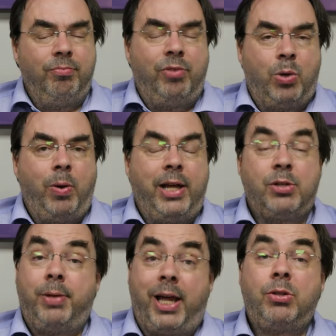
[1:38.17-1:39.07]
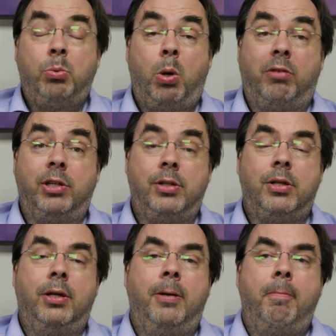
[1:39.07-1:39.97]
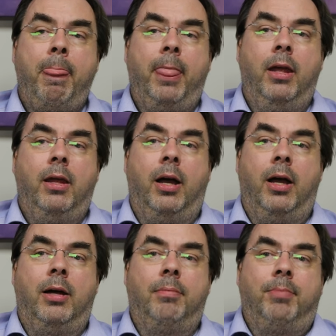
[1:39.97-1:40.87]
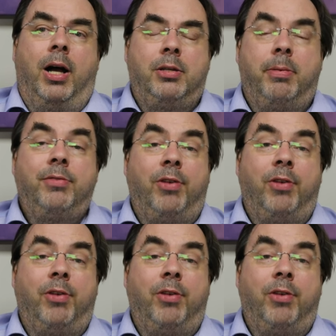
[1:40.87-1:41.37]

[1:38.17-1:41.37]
request, without a warrant, itemised